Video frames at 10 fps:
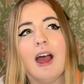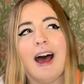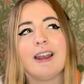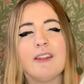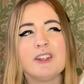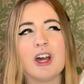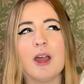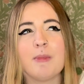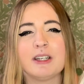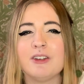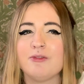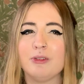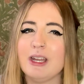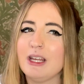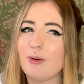And at the time I didn't
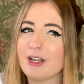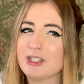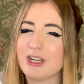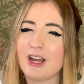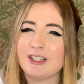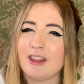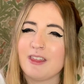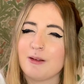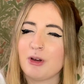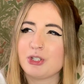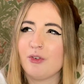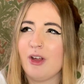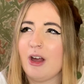really question it, I didn't think much of it.